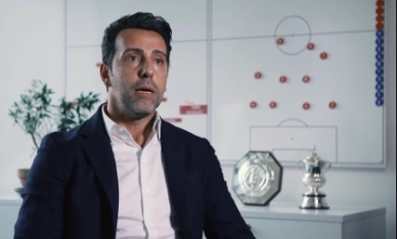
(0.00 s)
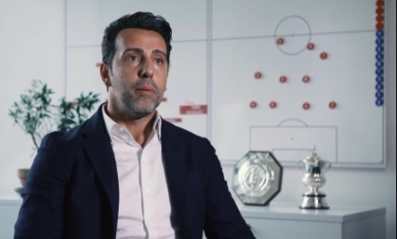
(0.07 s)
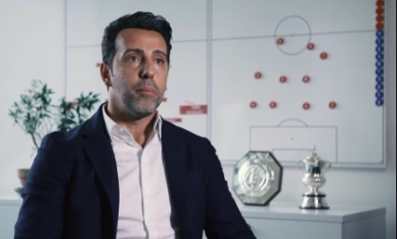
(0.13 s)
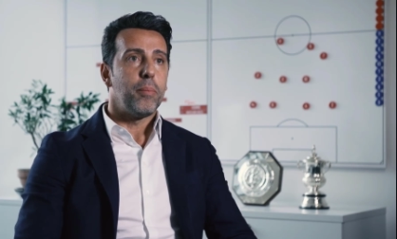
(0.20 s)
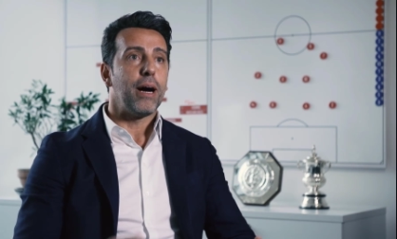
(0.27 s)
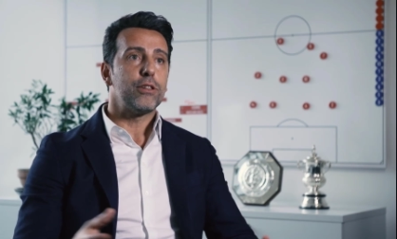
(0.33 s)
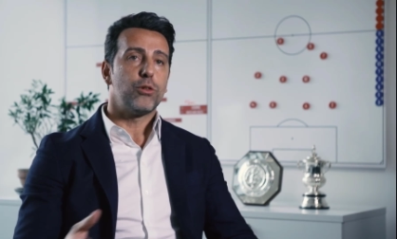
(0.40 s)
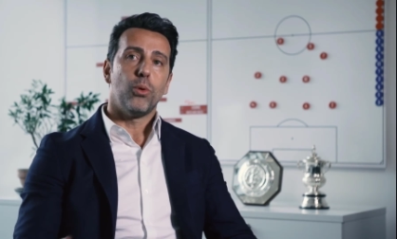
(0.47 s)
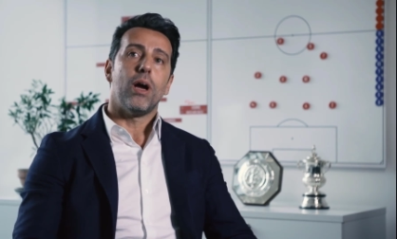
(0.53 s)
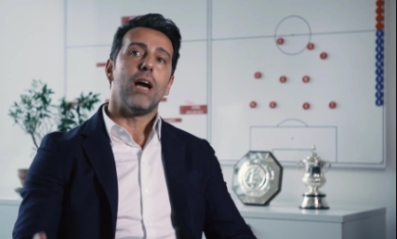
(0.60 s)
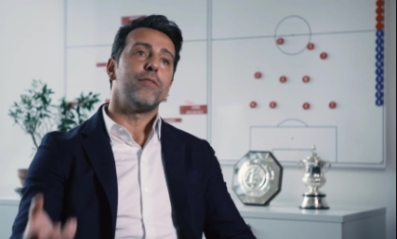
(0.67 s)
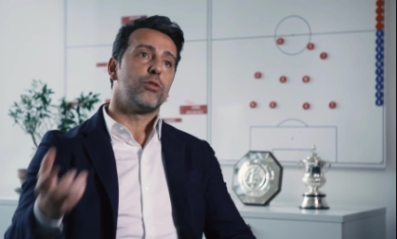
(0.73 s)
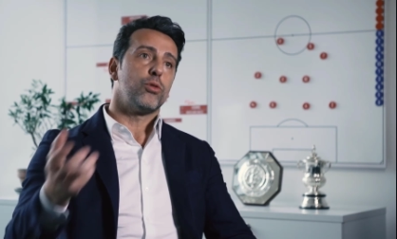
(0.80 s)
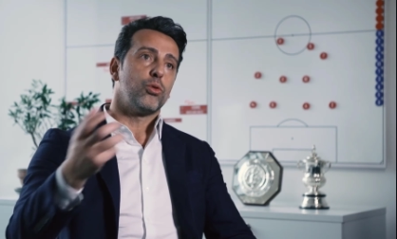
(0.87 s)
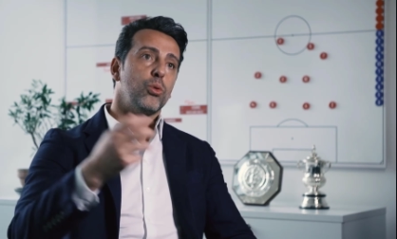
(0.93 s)
but you
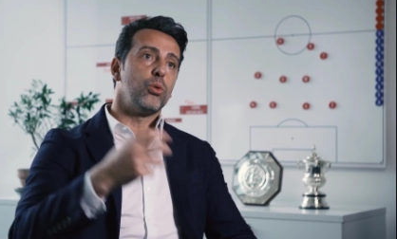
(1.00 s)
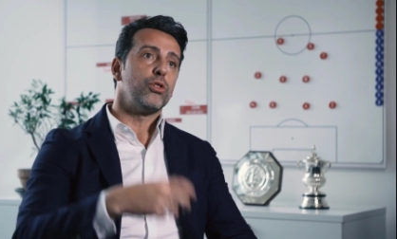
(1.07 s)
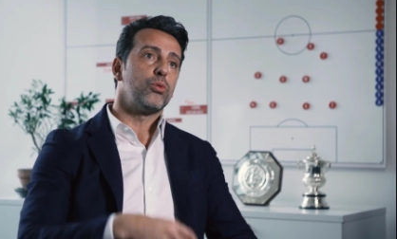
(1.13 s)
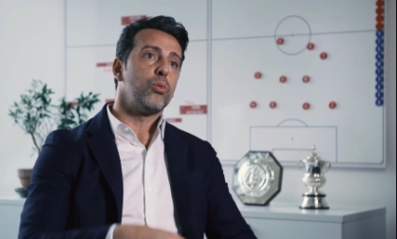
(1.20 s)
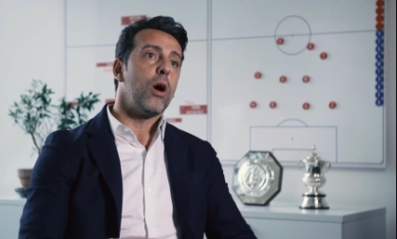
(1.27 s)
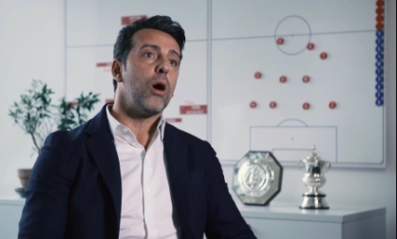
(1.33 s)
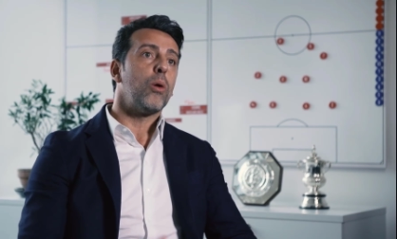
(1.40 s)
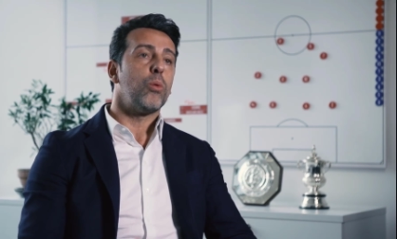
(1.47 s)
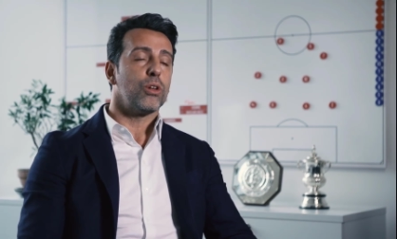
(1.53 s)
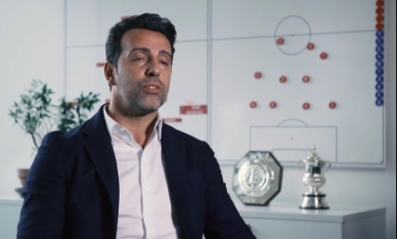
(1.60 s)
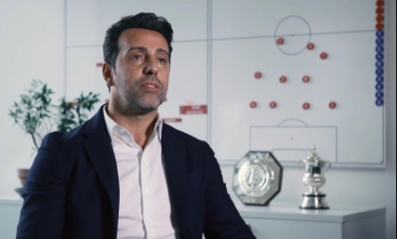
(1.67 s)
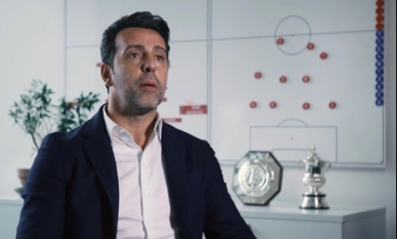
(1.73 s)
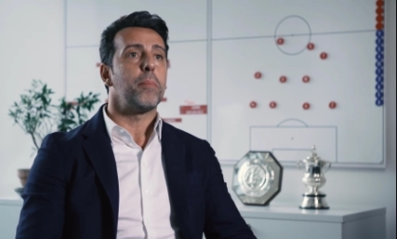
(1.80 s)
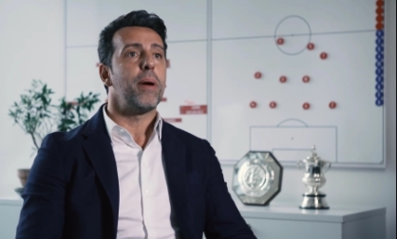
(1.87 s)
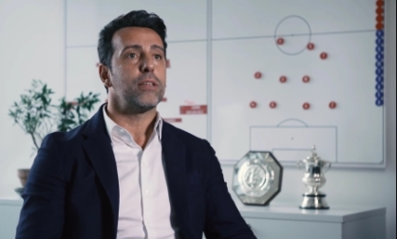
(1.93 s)
have to do as well
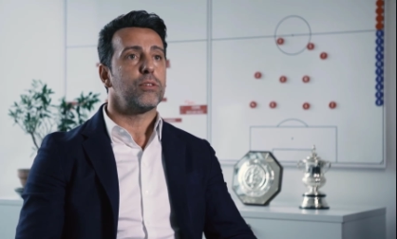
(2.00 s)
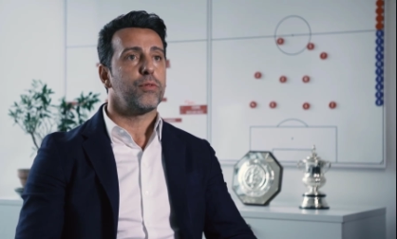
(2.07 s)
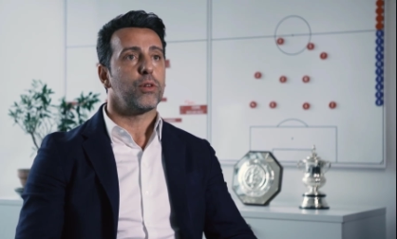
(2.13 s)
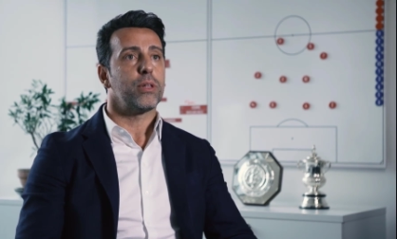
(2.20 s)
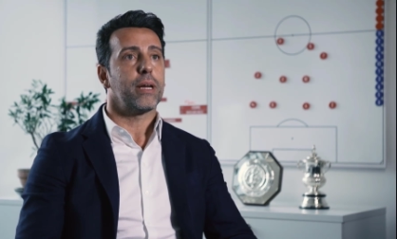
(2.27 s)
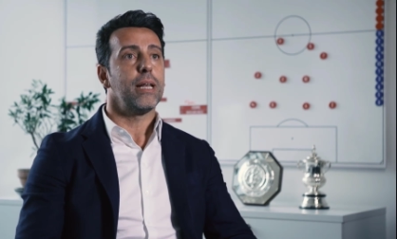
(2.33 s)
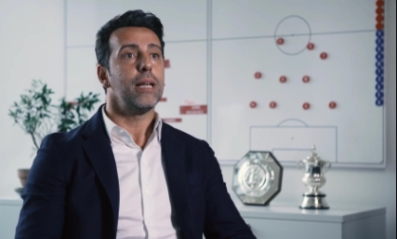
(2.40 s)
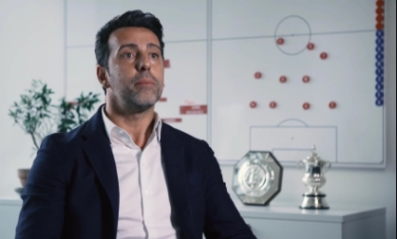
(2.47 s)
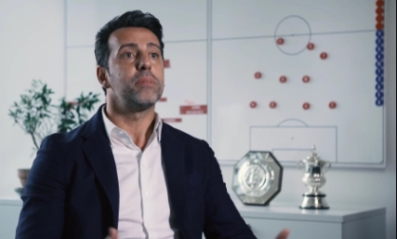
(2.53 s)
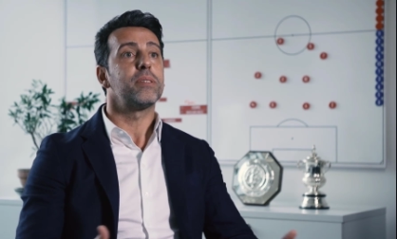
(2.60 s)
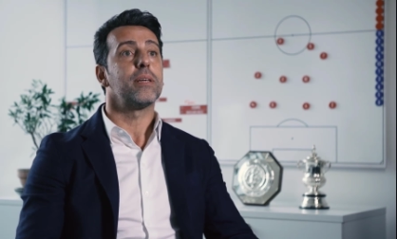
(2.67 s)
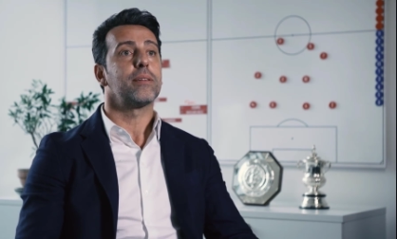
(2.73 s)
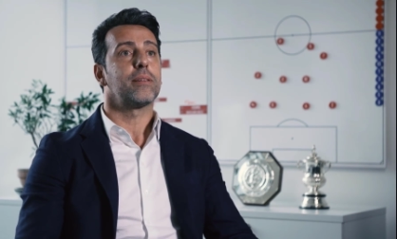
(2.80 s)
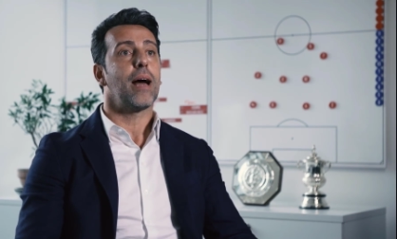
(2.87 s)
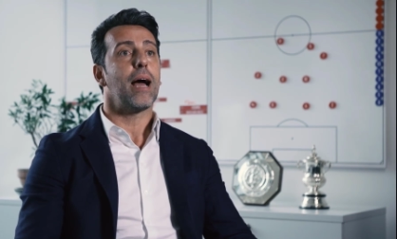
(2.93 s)
what's the best for the club.
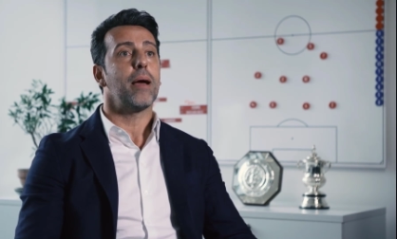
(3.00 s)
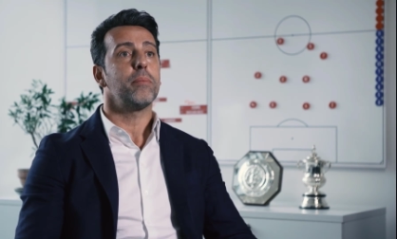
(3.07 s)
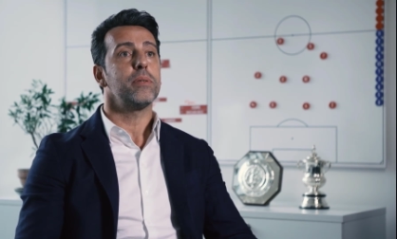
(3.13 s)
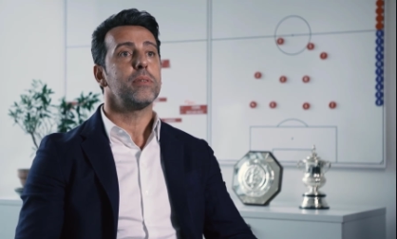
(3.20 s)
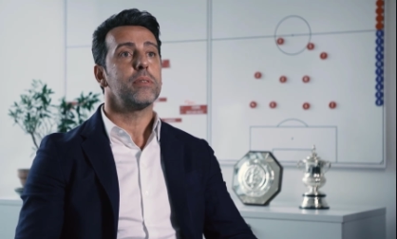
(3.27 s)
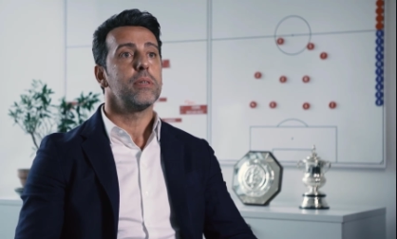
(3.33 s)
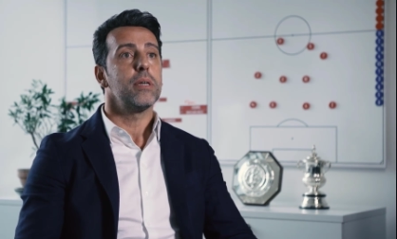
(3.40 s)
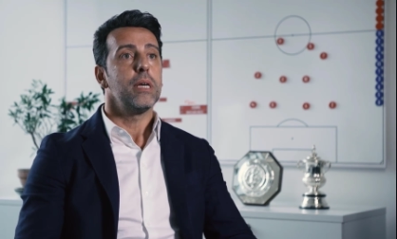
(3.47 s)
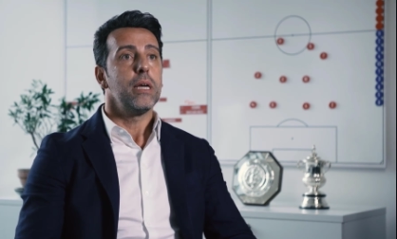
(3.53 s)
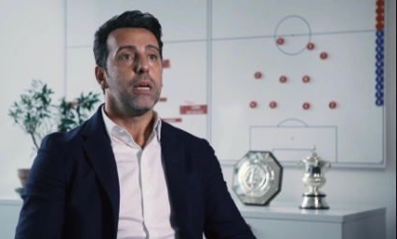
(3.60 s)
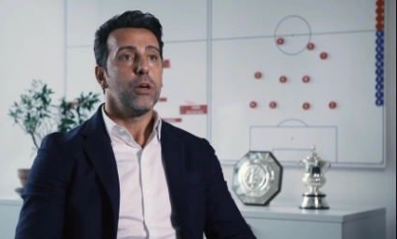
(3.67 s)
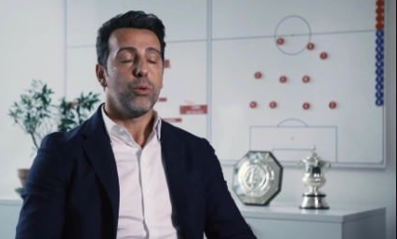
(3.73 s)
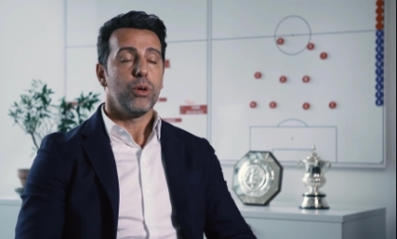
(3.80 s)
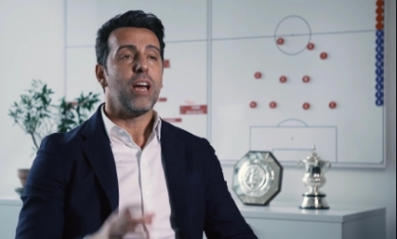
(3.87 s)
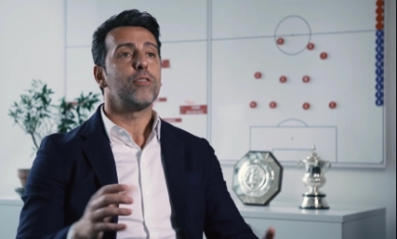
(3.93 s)
Sometimes
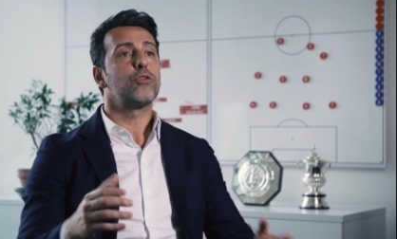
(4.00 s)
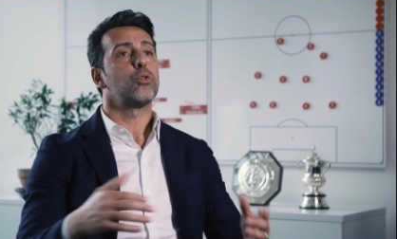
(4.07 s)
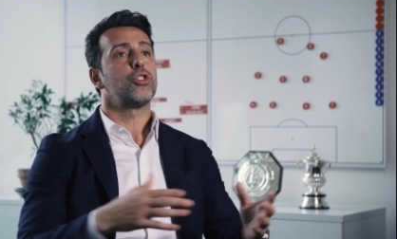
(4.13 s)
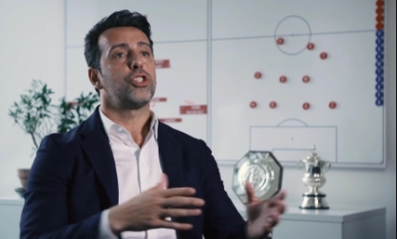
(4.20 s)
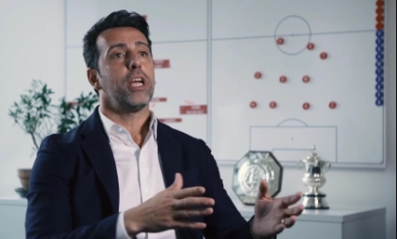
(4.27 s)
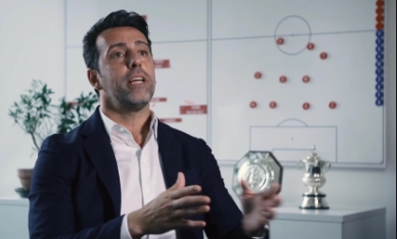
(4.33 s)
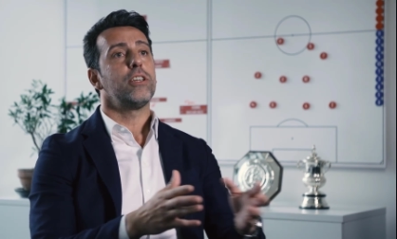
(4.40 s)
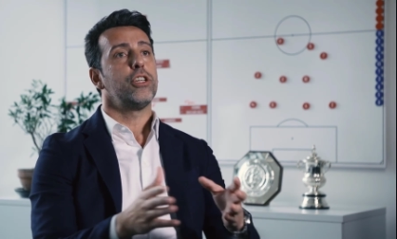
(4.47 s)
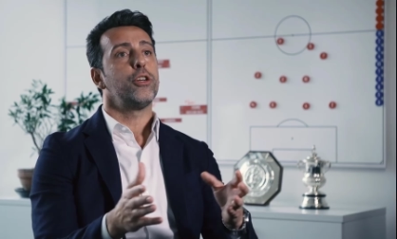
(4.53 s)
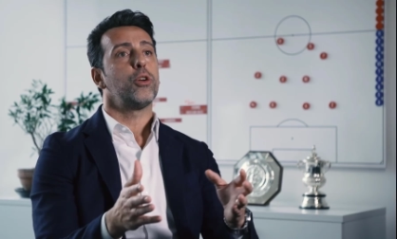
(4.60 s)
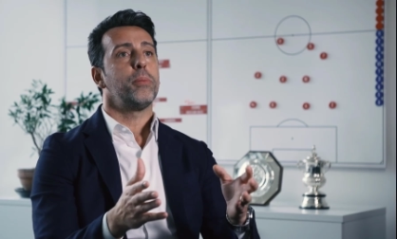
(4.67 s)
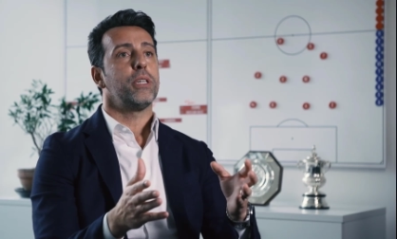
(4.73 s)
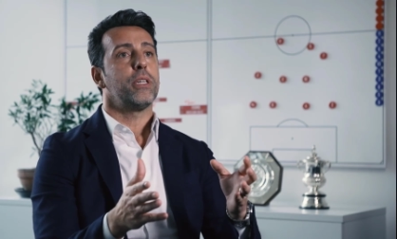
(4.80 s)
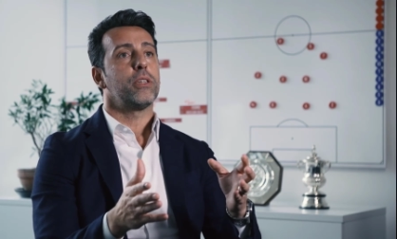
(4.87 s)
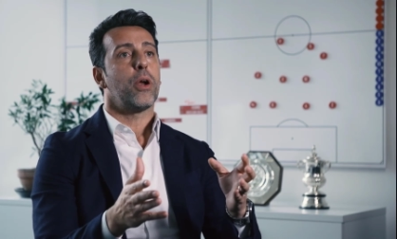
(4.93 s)
we have to change a little
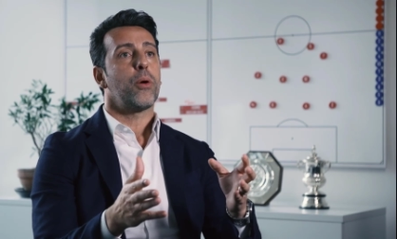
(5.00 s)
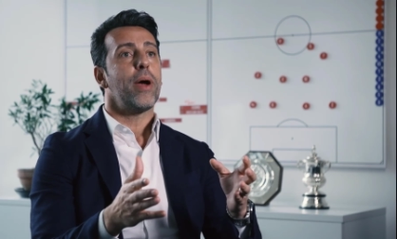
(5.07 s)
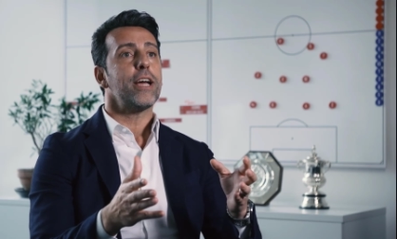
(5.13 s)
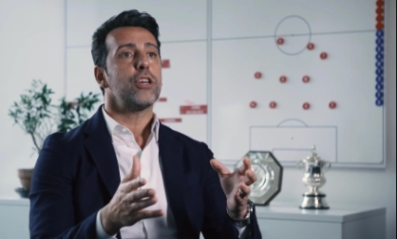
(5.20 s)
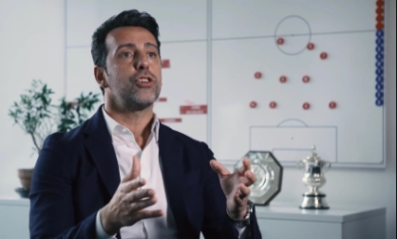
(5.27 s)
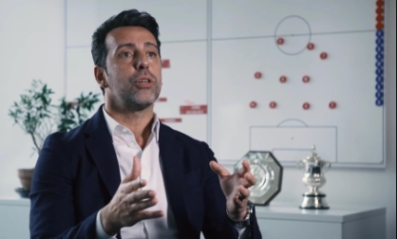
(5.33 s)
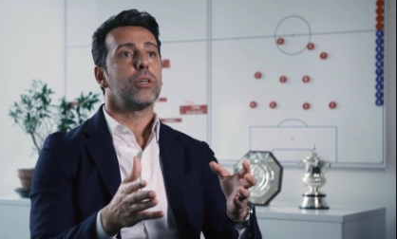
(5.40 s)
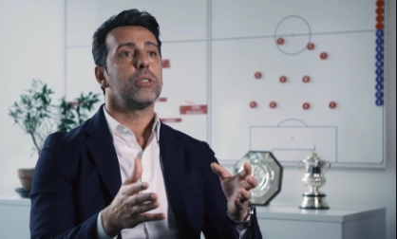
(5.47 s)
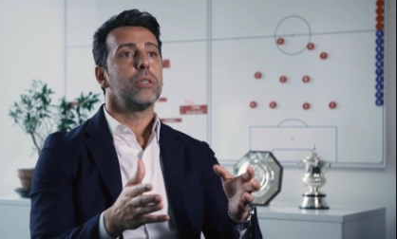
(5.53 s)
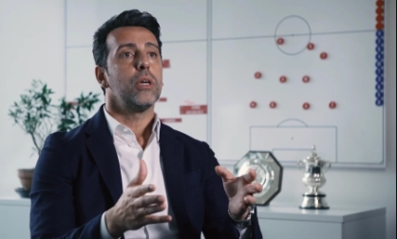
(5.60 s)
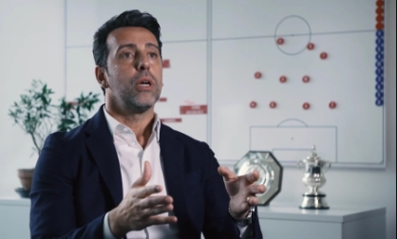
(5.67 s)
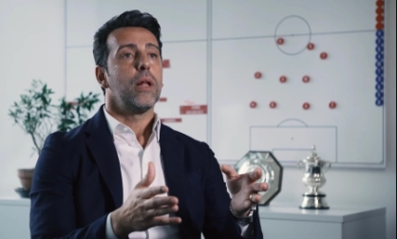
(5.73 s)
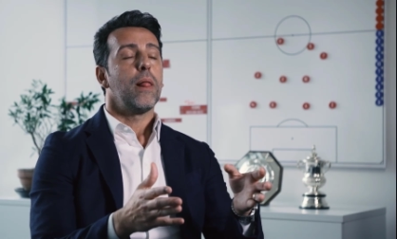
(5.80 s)
bit the direction.